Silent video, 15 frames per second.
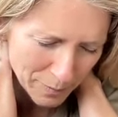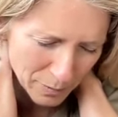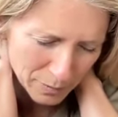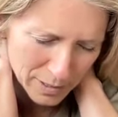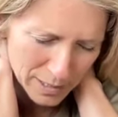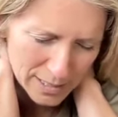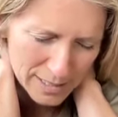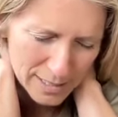
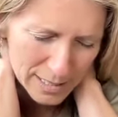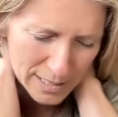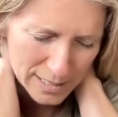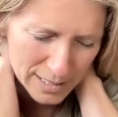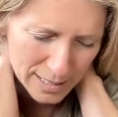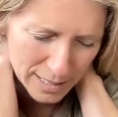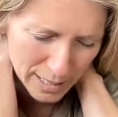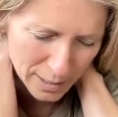creates
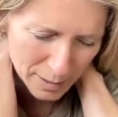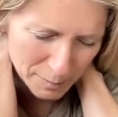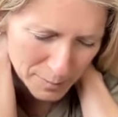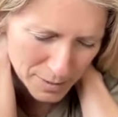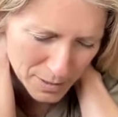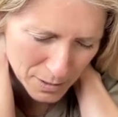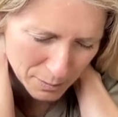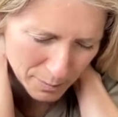
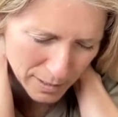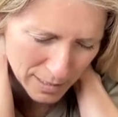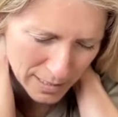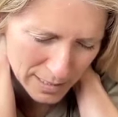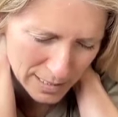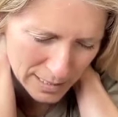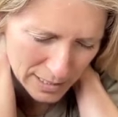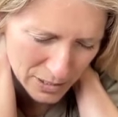enzymes to
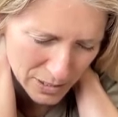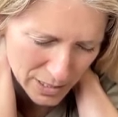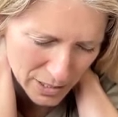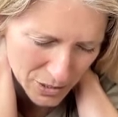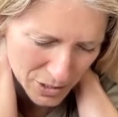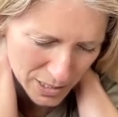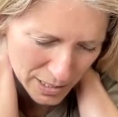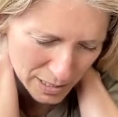begin
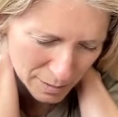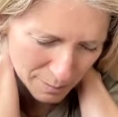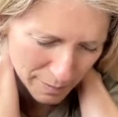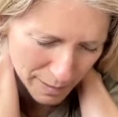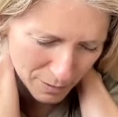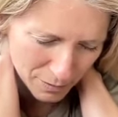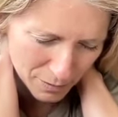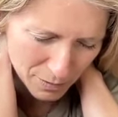digestion in the
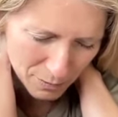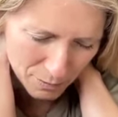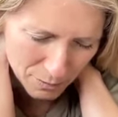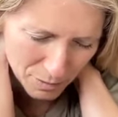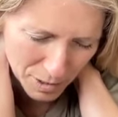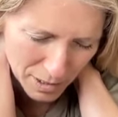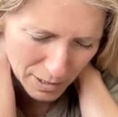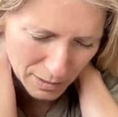mouth
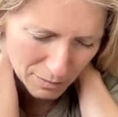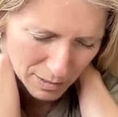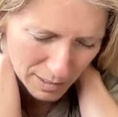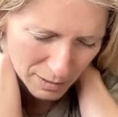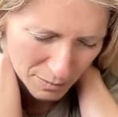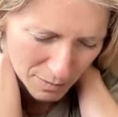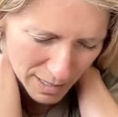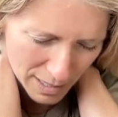really,
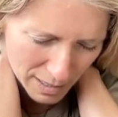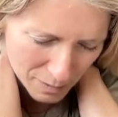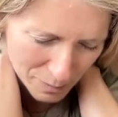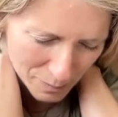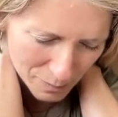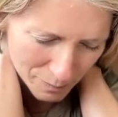really well.